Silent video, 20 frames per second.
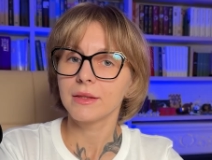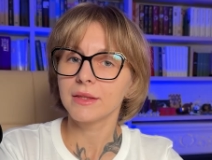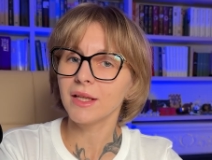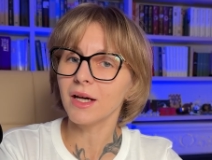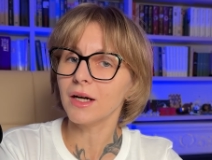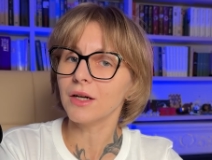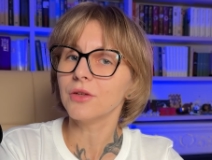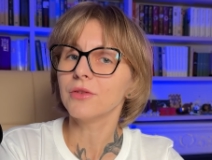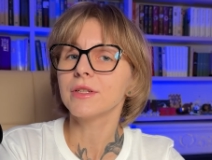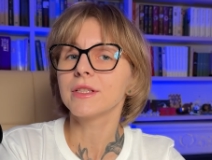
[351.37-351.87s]

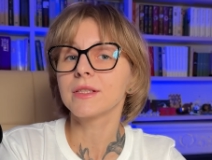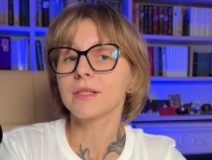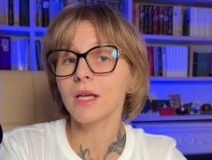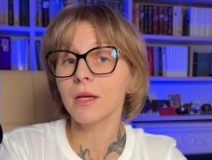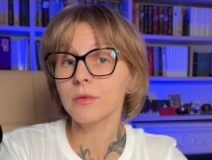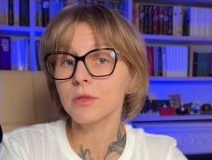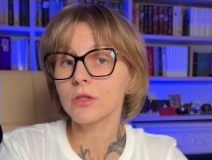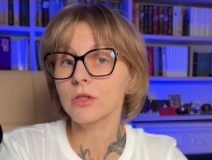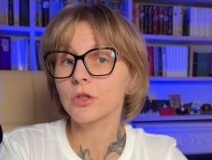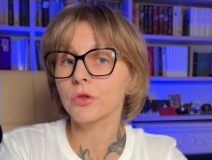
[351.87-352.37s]
Now it's time
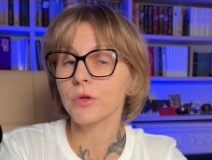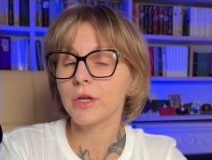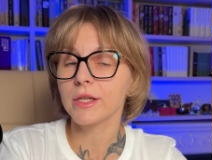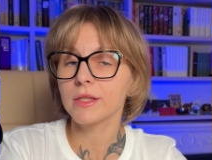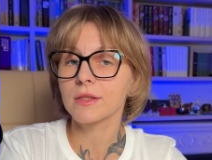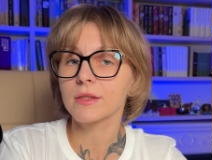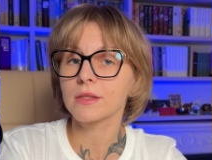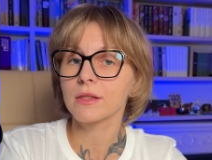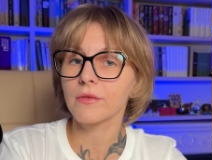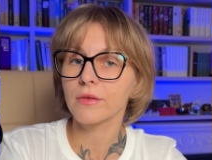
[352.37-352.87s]
to create a
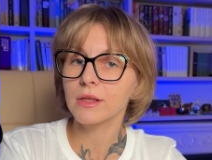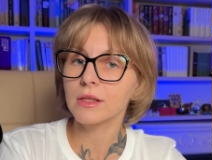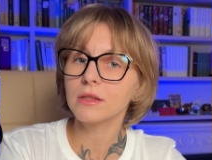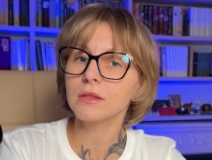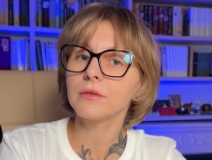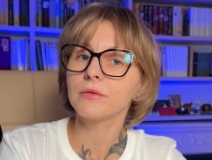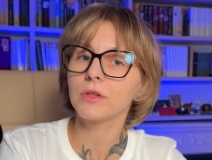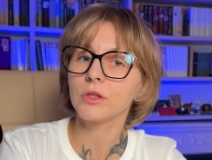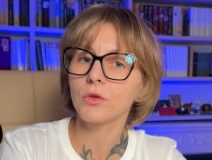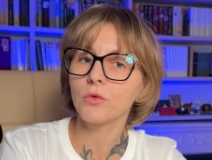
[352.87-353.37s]
civilian
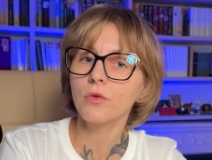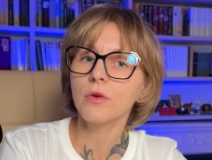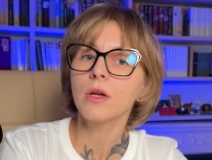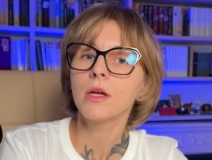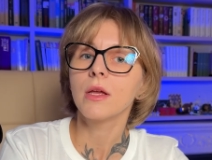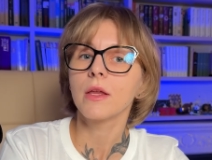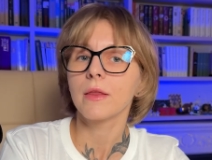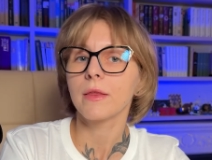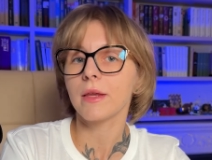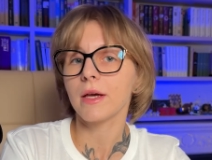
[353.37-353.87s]
view
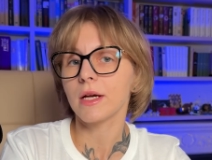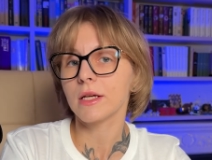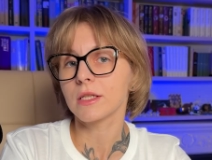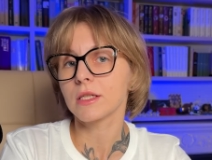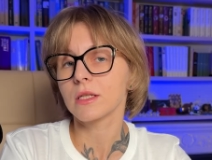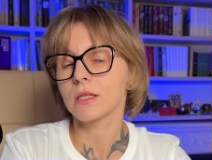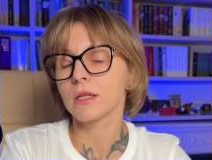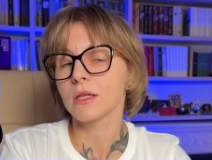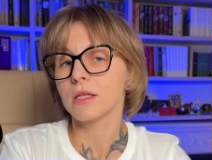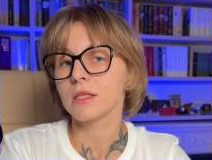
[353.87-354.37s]
that
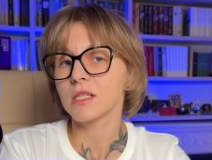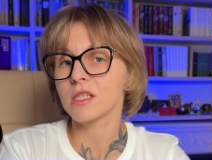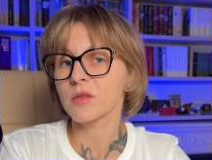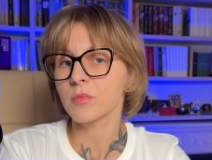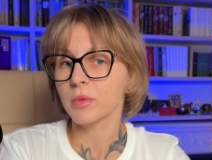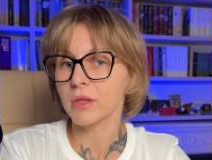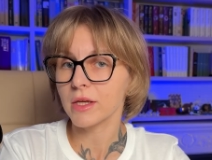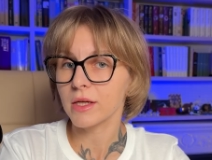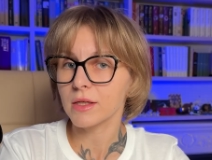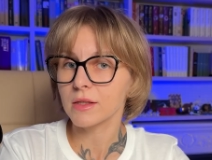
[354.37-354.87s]
uh,
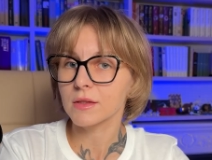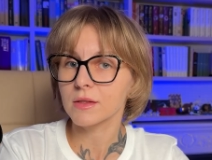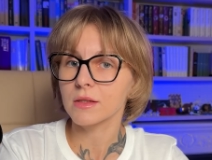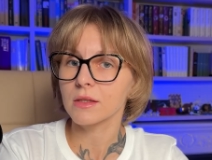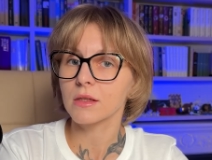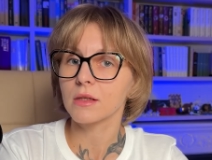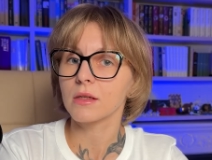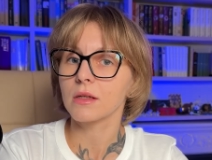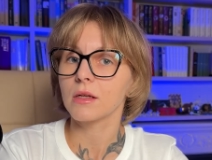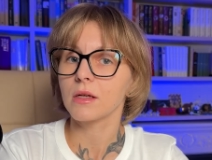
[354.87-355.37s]
displays
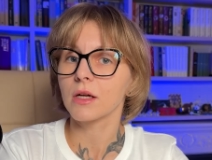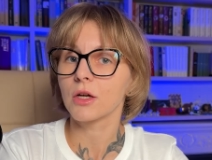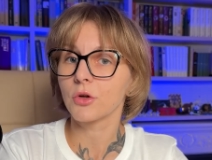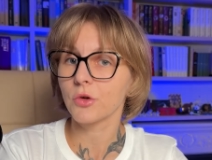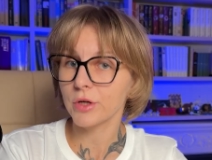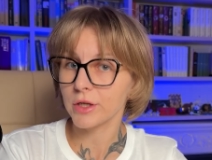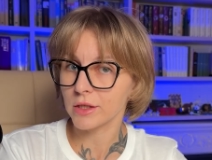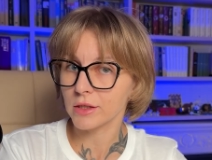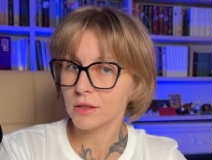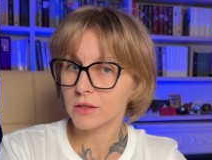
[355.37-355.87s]
uh, a
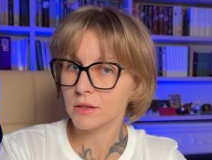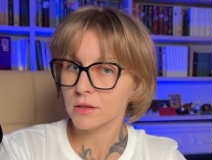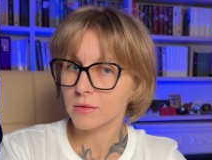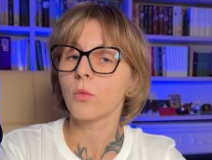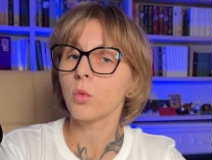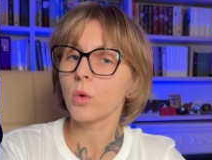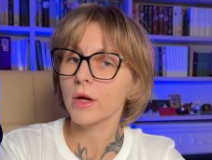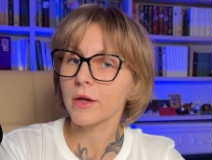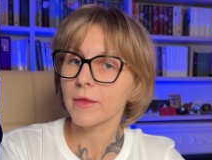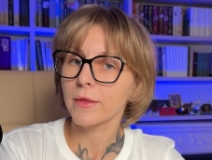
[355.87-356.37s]
grid
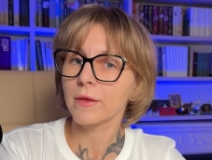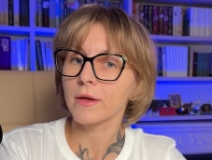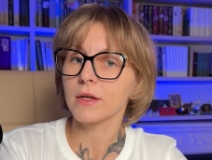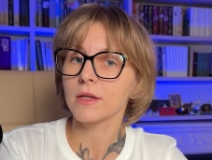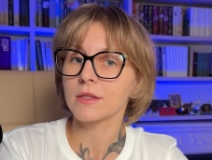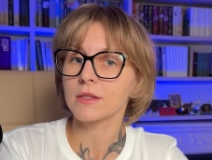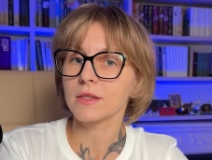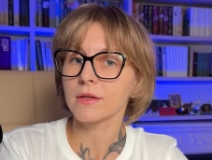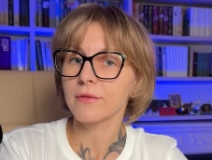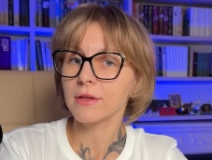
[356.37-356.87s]
with uh,
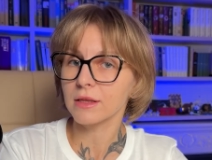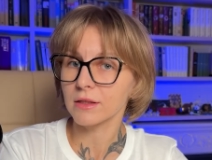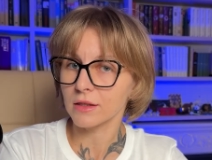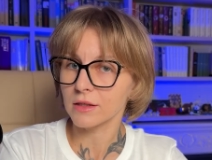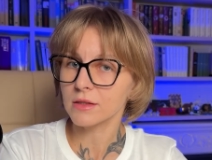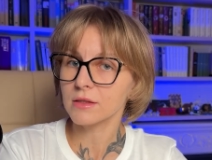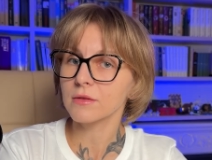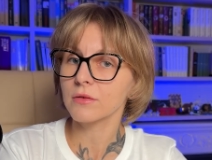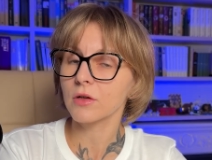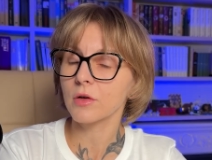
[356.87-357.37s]

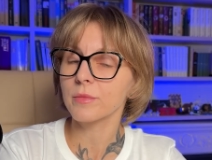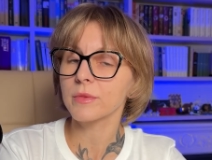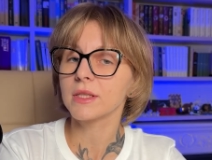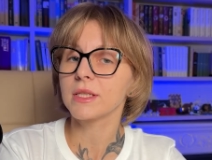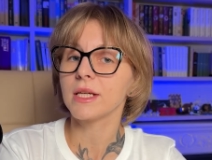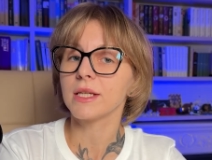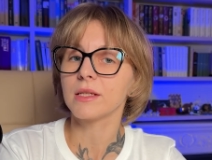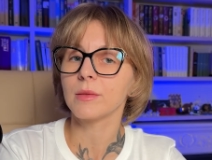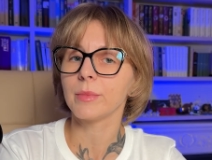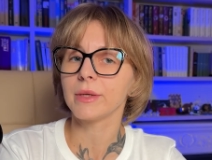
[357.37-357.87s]
civilians from the
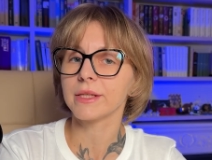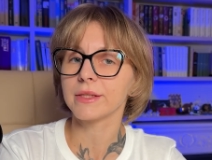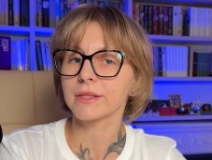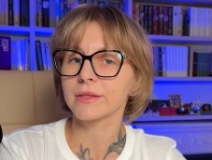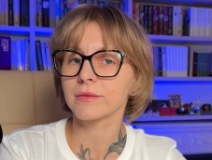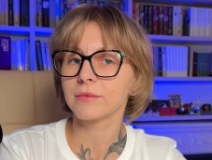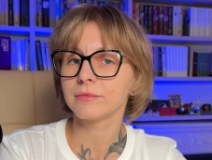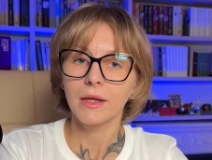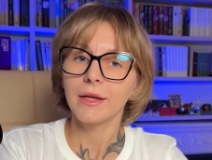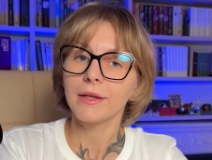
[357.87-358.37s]
database.
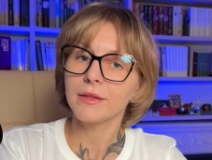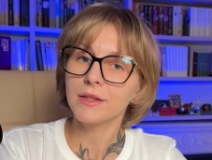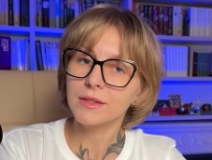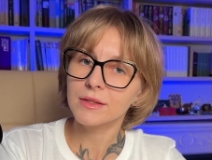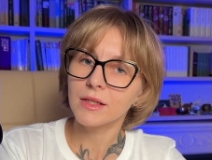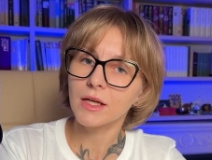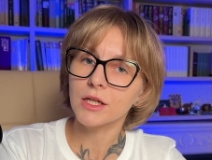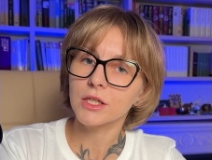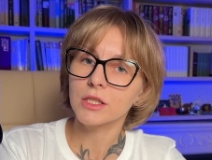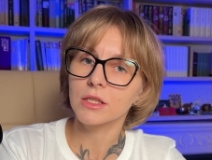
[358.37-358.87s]
In this
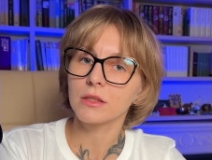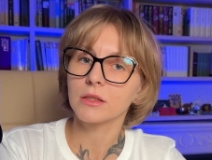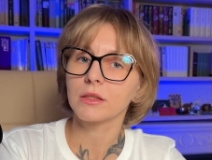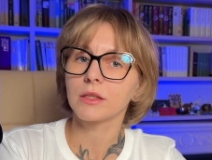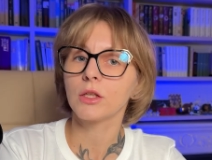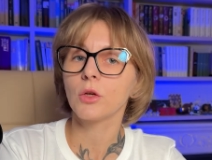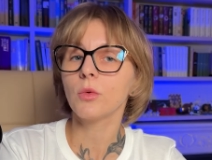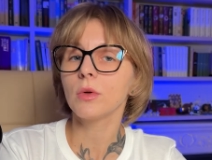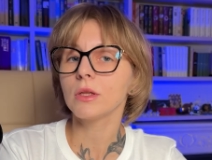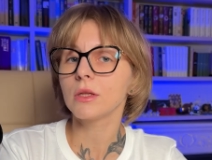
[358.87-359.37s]
section,
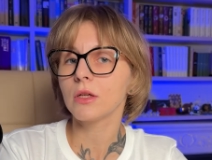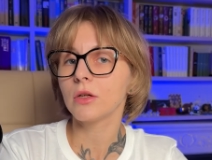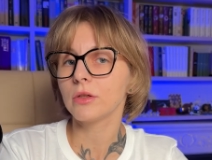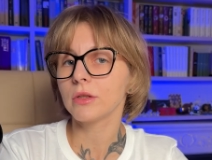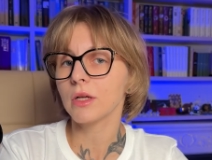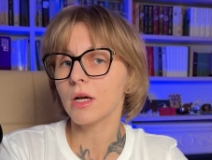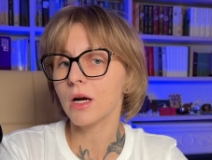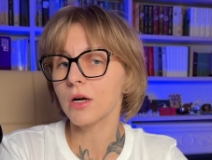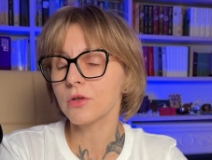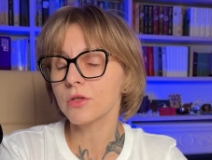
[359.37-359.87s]
you will learn how